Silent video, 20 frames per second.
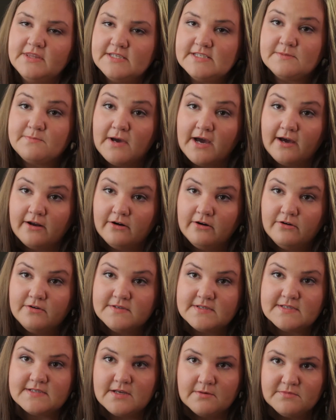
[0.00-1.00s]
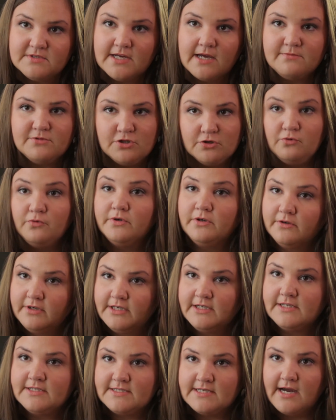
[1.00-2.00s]
this pattern, sometimes you will get
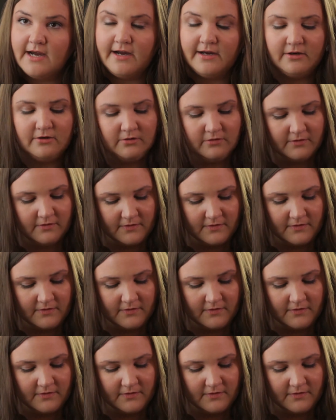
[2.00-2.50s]
a tile